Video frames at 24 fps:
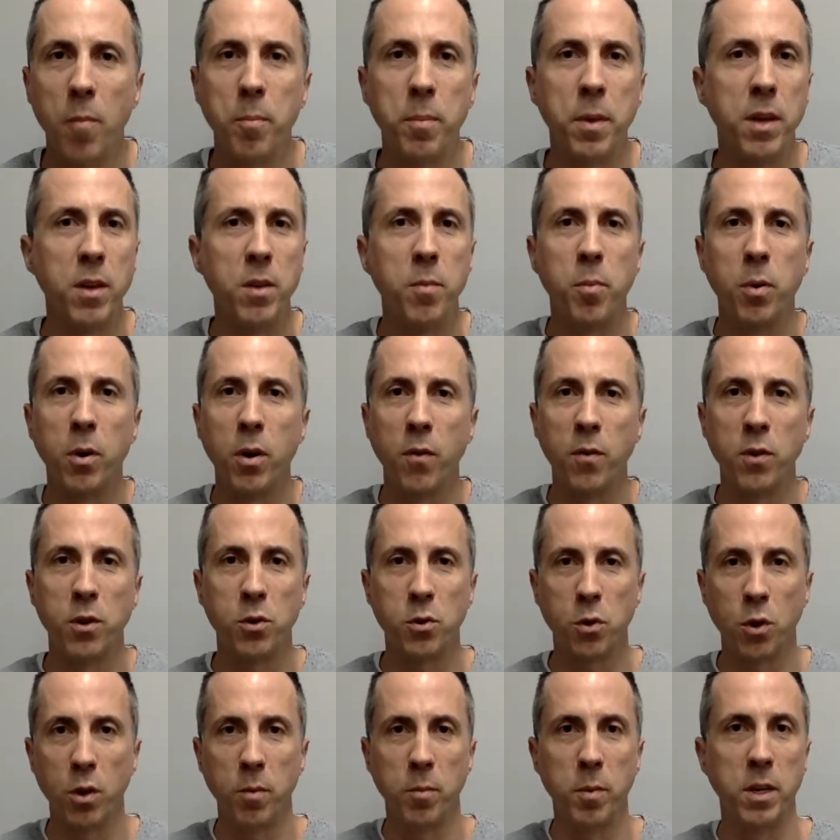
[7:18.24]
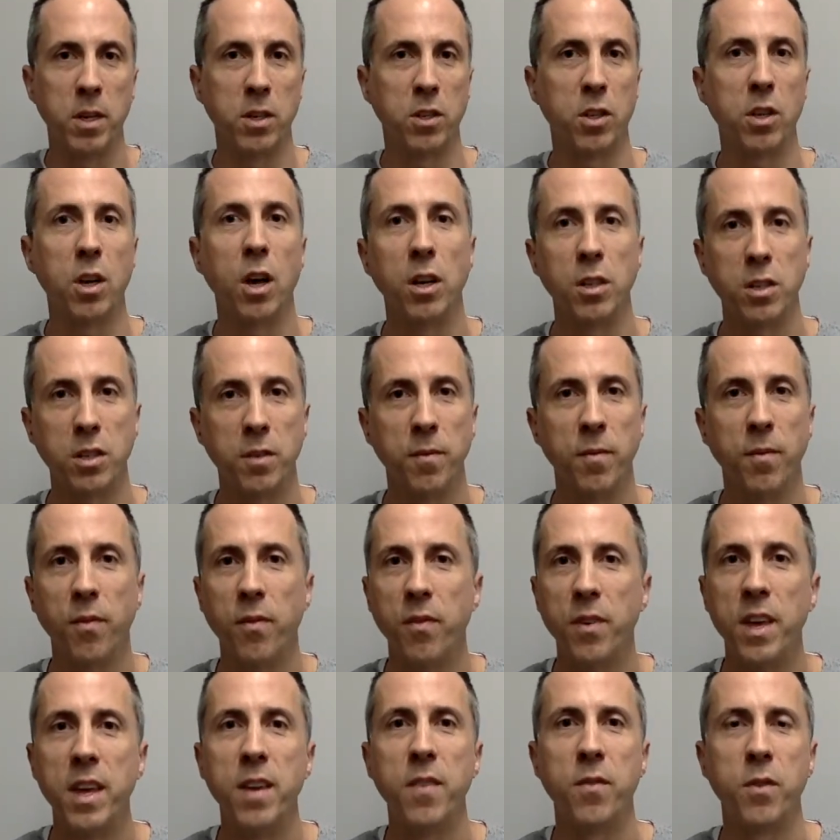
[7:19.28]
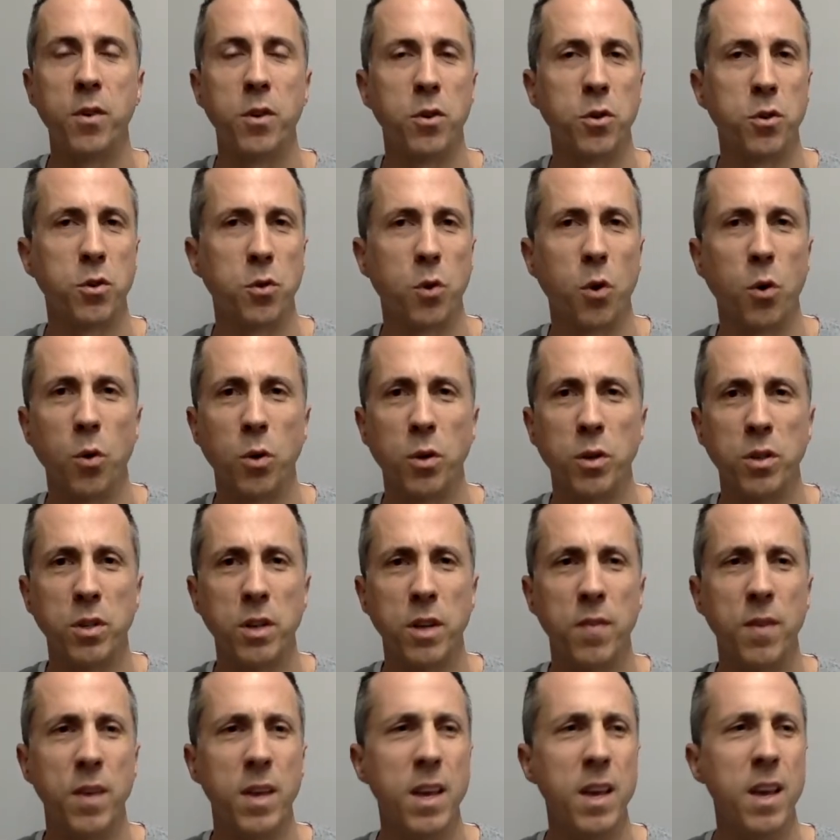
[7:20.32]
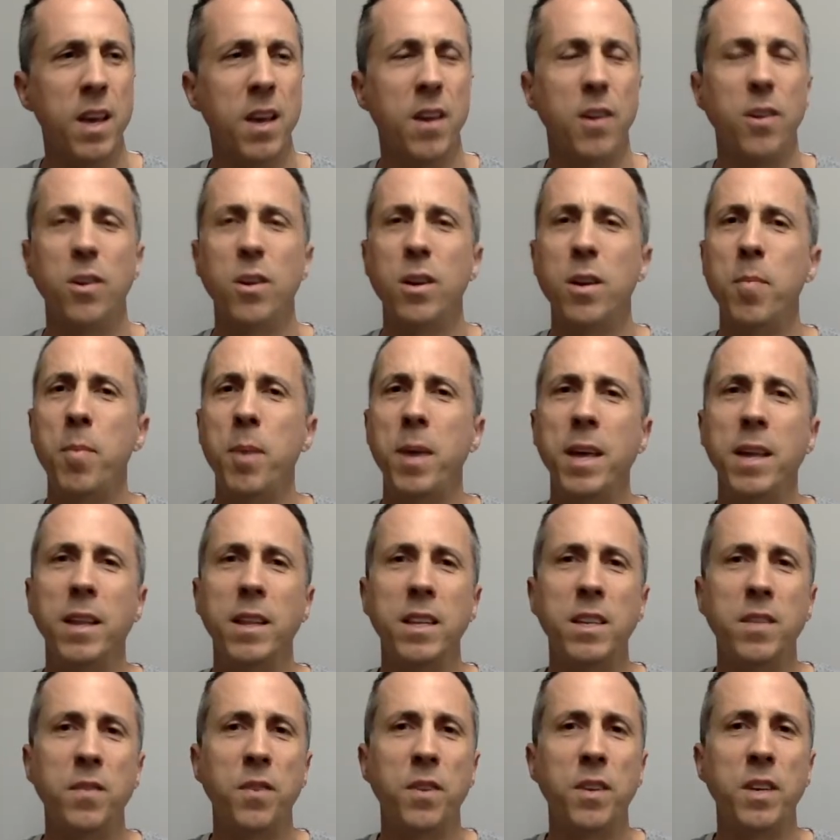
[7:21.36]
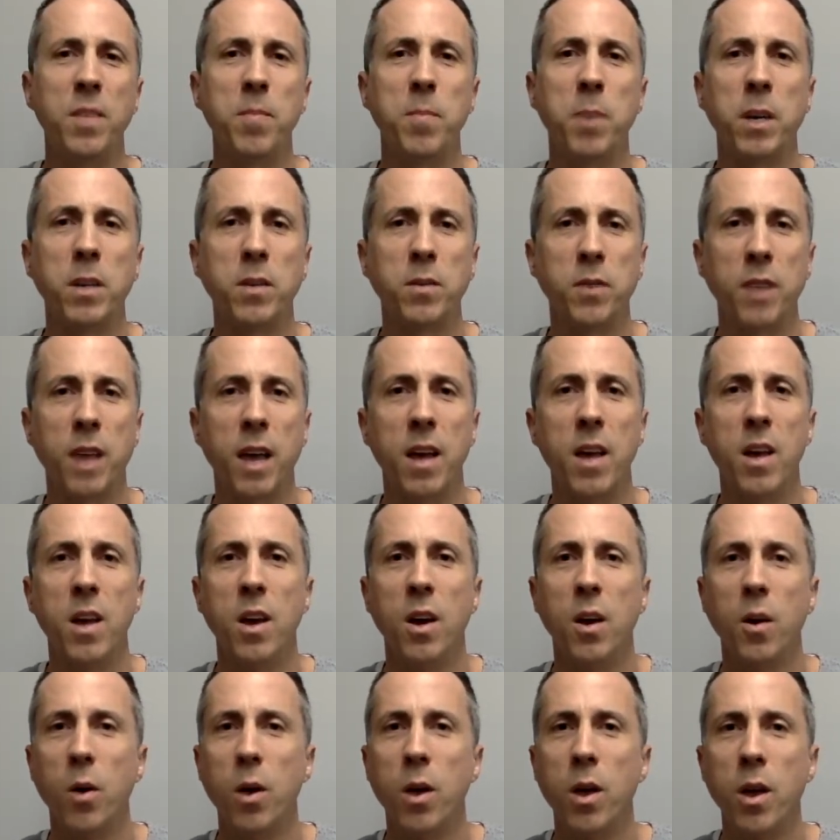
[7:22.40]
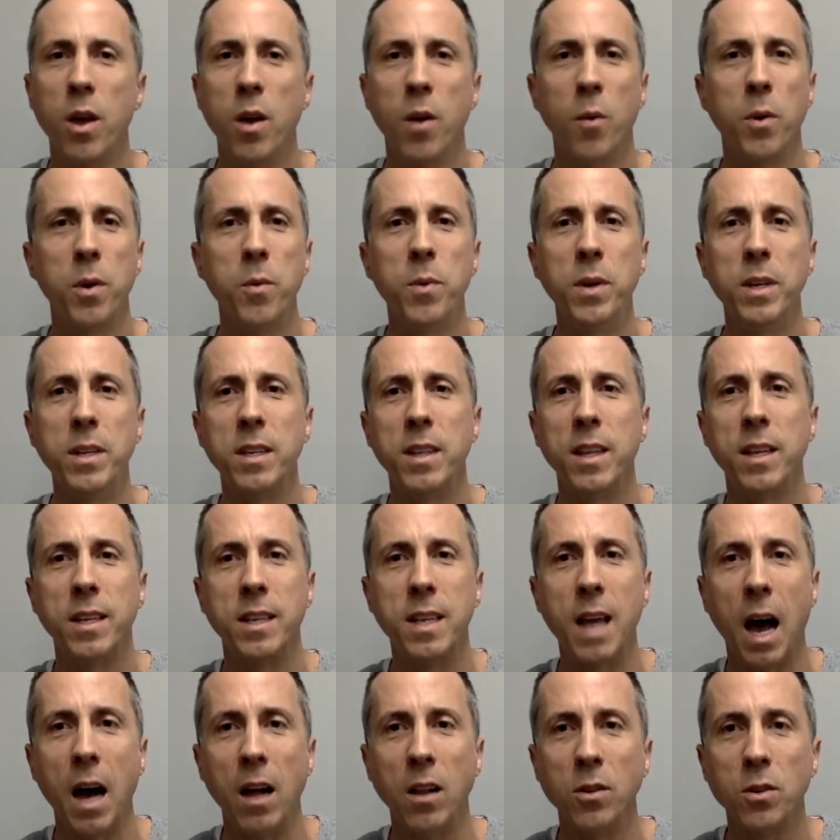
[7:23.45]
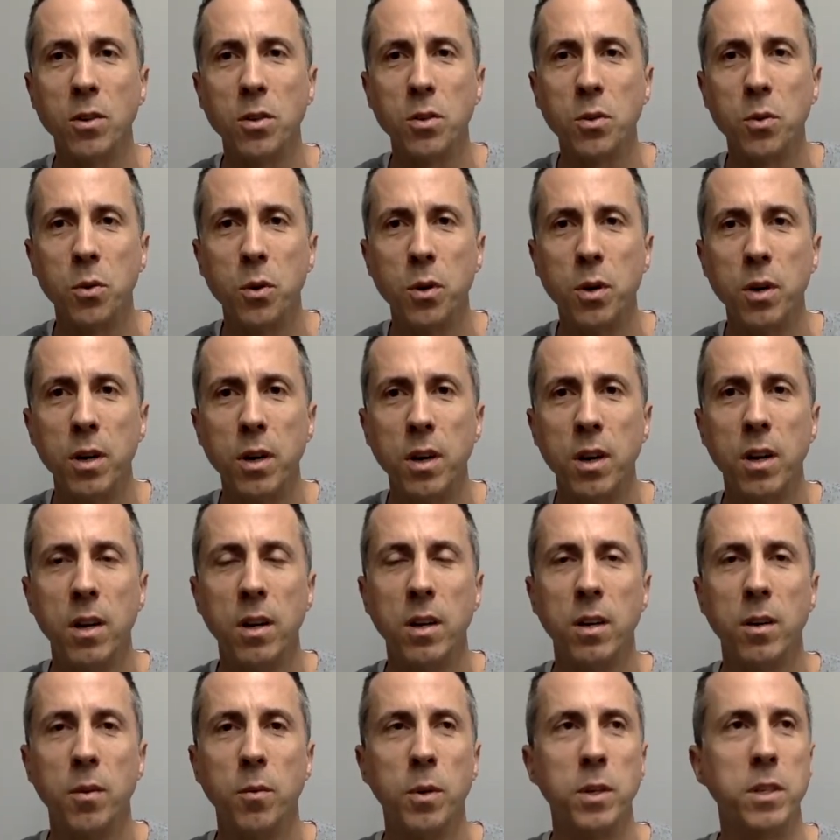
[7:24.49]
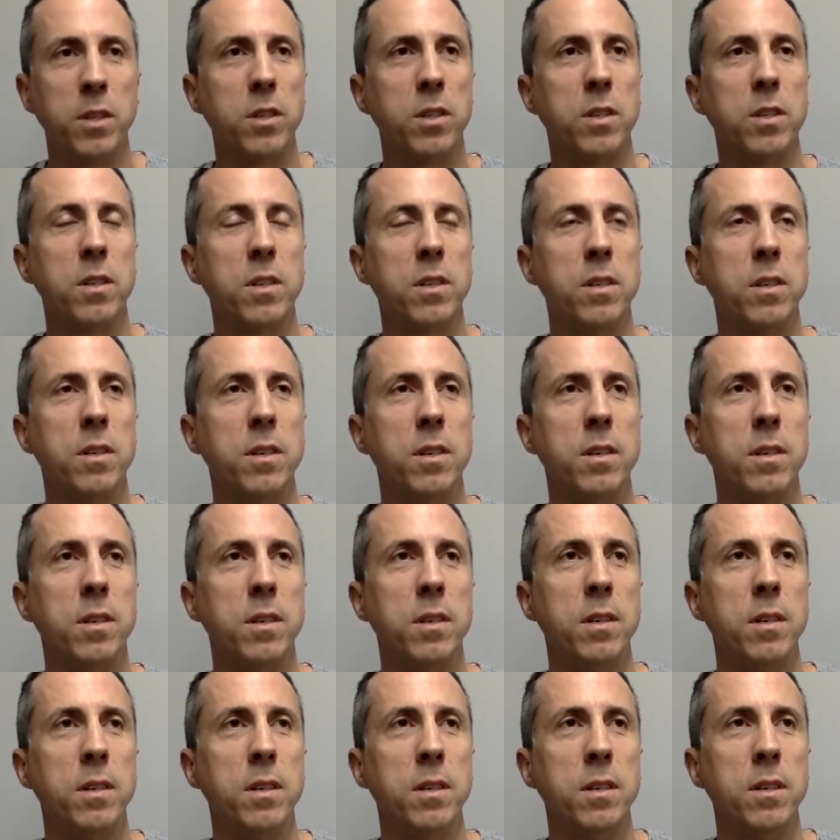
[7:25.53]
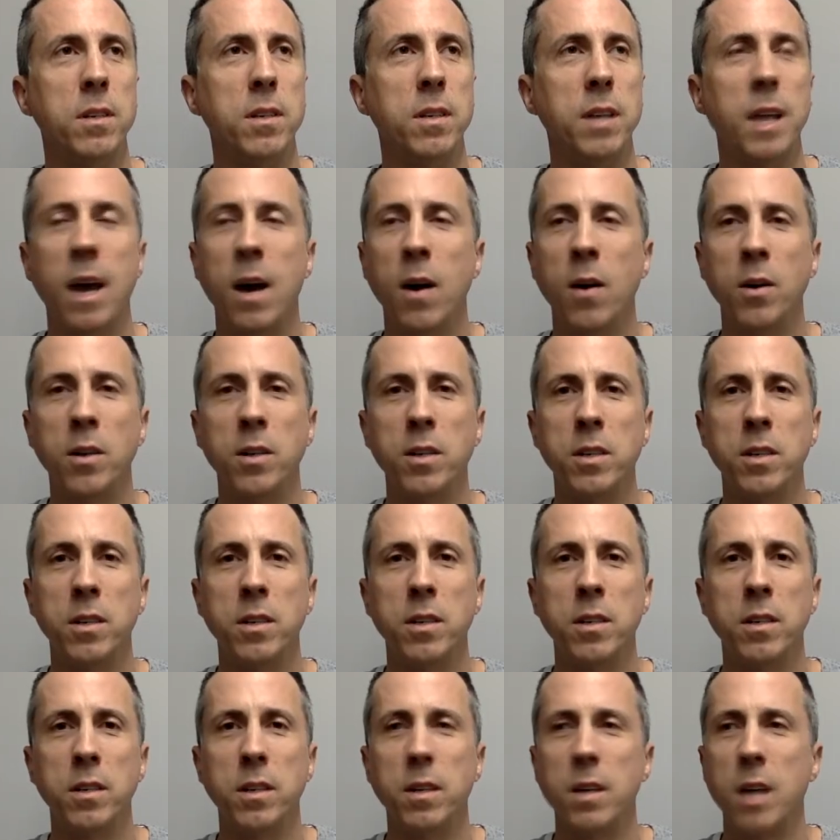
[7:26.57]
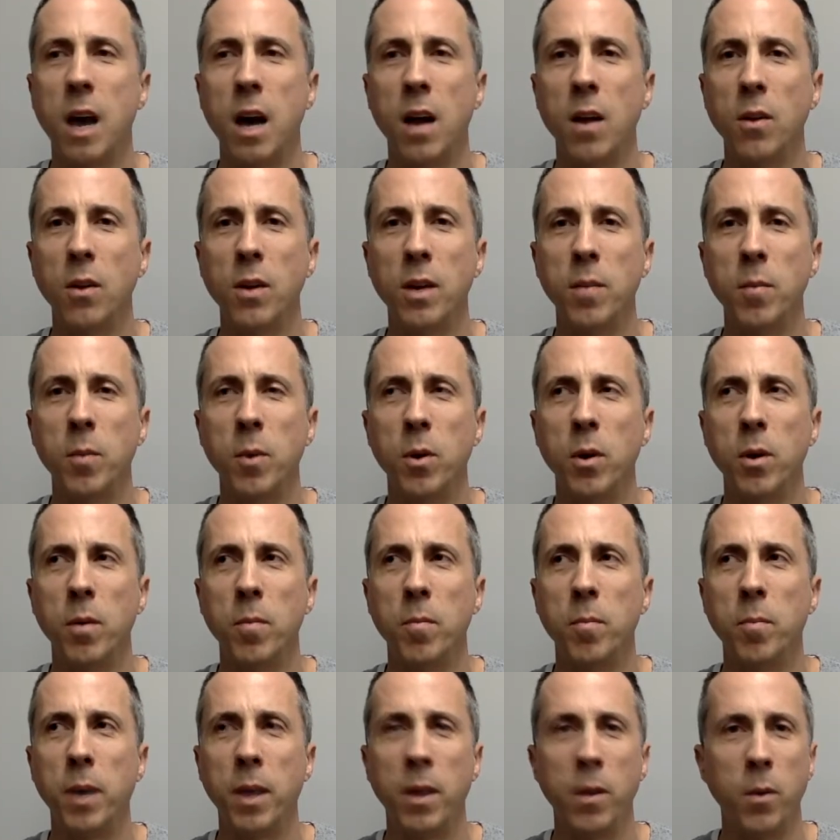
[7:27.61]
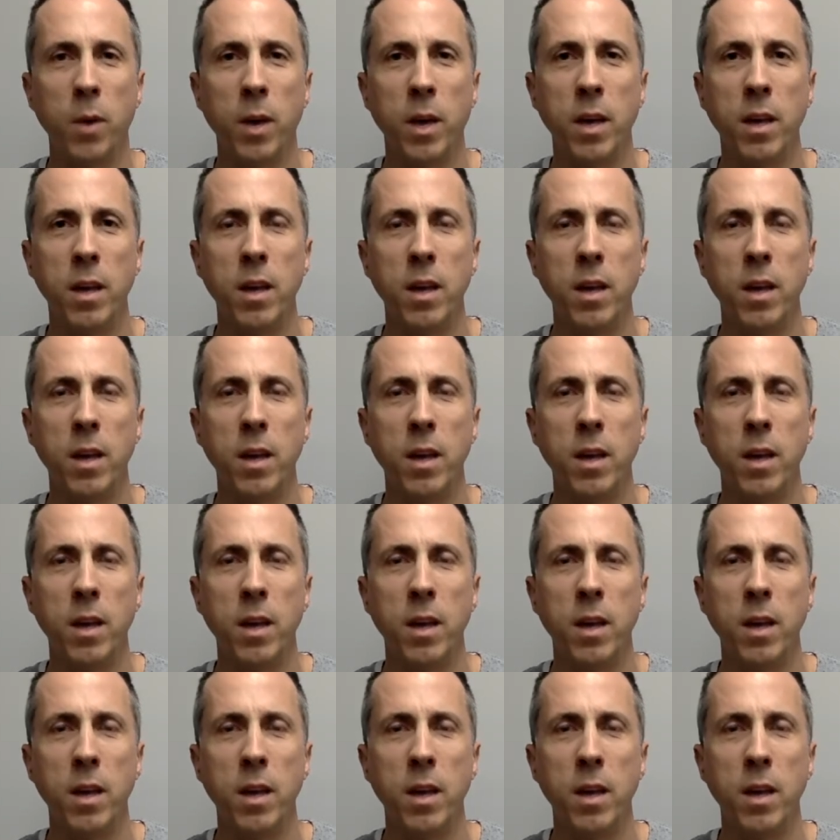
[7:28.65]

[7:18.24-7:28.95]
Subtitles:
that you put over your stroller, but it's custom fit for your stroller and stuff. You're going to pay at least $50 for that. We went to the dollar store, which now isn't $1 anymore, by the way.